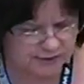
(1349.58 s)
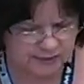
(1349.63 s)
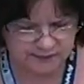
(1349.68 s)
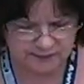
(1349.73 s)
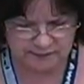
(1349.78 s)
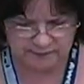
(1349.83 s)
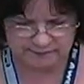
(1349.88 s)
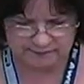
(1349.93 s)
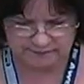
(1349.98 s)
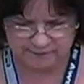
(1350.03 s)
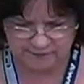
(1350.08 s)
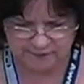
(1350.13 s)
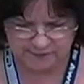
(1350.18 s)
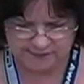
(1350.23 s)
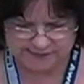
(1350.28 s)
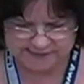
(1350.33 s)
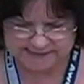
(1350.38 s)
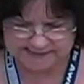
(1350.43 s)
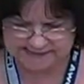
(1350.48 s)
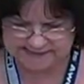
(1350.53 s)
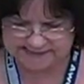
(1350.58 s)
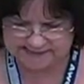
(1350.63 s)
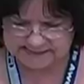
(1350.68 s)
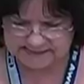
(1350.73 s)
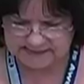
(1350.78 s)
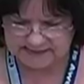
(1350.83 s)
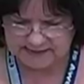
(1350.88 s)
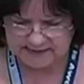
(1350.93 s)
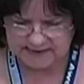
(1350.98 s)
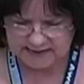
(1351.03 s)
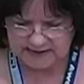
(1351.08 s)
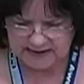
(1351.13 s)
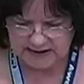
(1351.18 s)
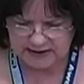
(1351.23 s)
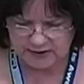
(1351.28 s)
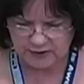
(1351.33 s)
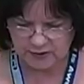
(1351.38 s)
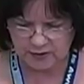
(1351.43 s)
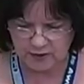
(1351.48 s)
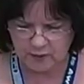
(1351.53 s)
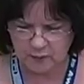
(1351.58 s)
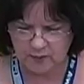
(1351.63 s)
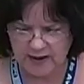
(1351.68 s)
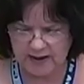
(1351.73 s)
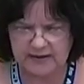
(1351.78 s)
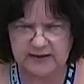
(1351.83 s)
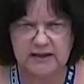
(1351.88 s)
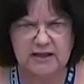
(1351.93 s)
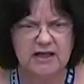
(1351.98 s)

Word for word: to those verses, and you know what?